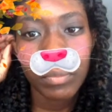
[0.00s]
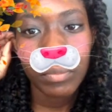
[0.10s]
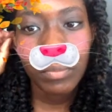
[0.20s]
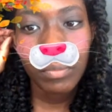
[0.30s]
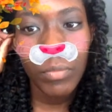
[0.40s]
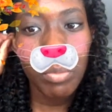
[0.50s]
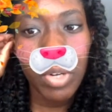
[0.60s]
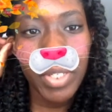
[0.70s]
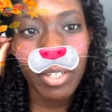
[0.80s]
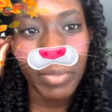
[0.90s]
You can probably
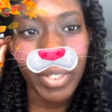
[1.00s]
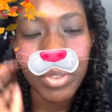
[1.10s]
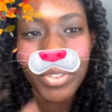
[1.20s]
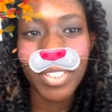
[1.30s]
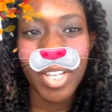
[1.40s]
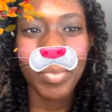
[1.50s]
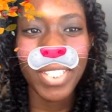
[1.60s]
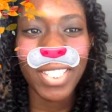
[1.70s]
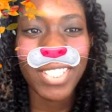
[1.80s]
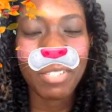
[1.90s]
hear my computer, but anytime
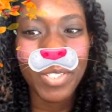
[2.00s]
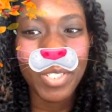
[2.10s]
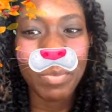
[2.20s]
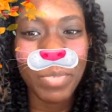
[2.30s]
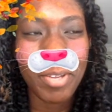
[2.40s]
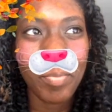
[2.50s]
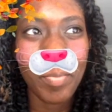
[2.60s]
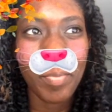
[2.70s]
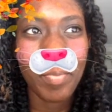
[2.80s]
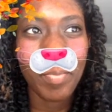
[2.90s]
I use ManyCam,
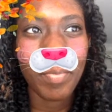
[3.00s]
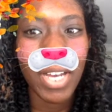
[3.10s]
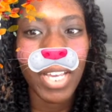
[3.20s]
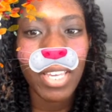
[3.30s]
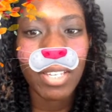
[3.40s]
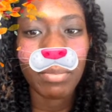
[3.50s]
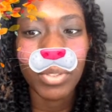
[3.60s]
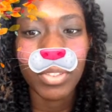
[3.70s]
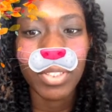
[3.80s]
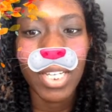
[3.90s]
my computer
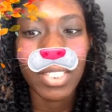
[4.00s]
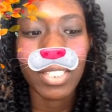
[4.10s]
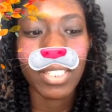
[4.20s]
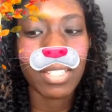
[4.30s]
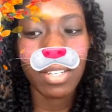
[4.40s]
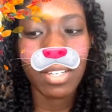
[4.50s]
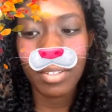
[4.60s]
kind of like gets hot.